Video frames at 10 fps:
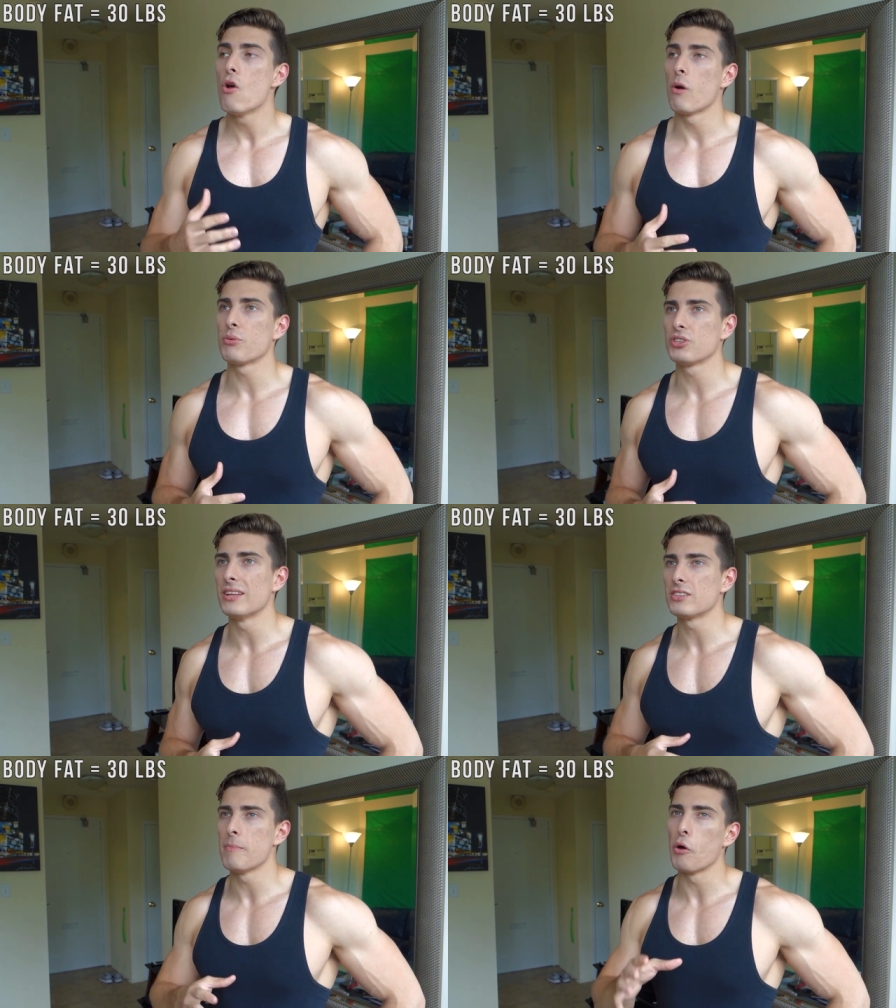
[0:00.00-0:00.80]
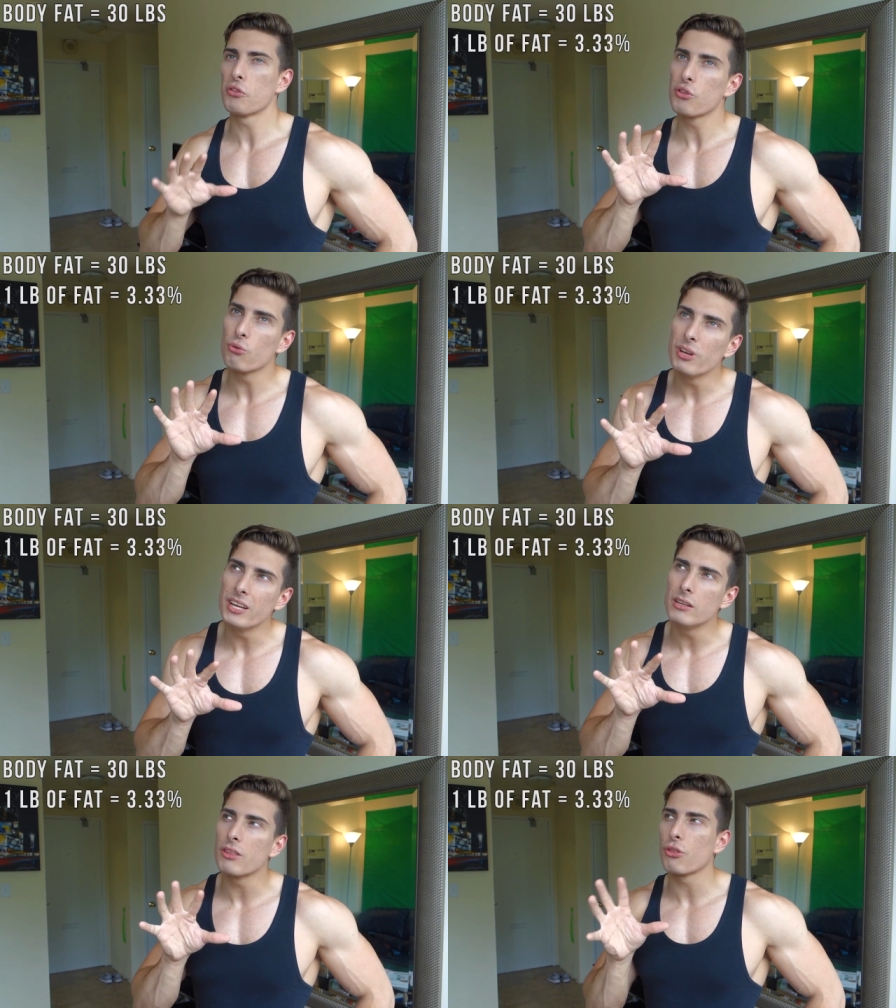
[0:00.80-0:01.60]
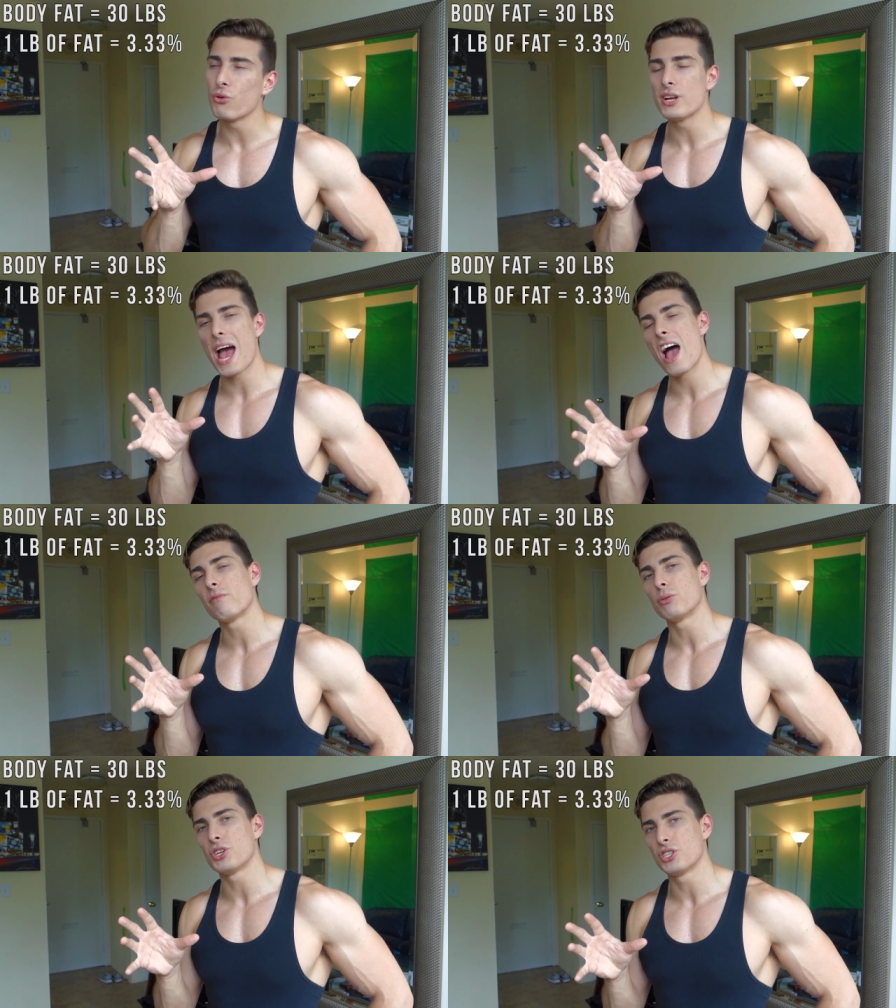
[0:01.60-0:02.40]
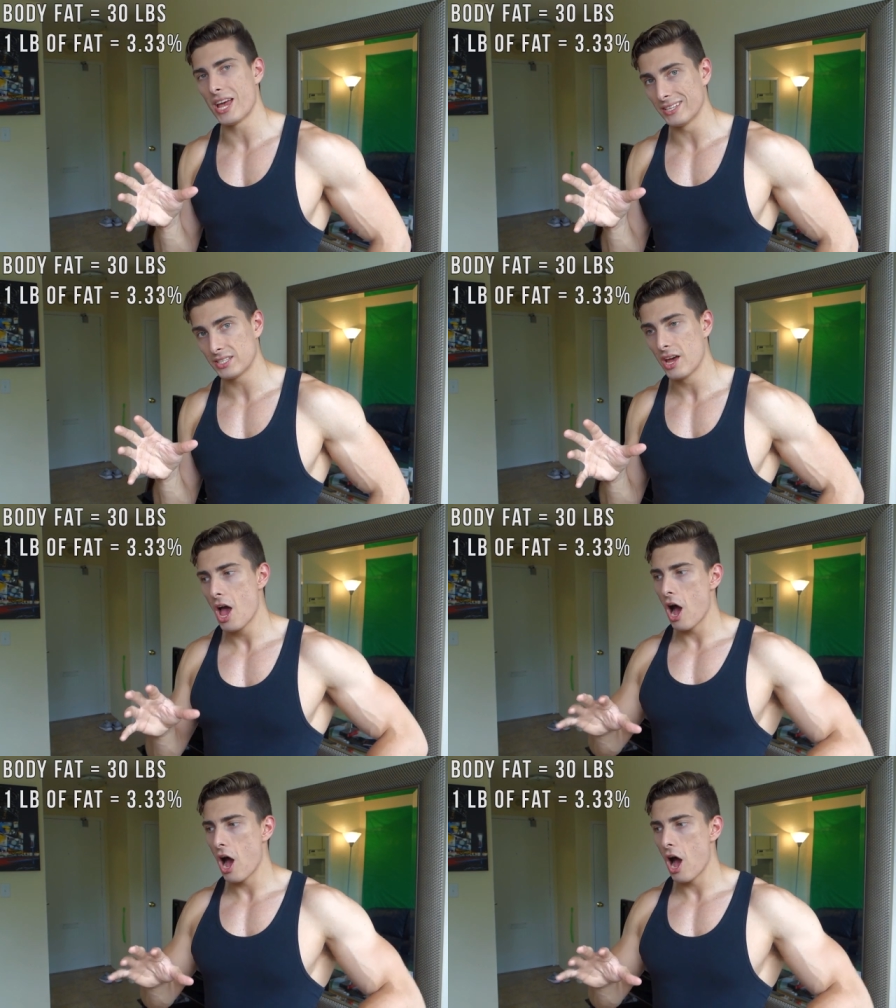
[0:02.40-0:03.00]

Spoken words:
represents about 3 to 3.5%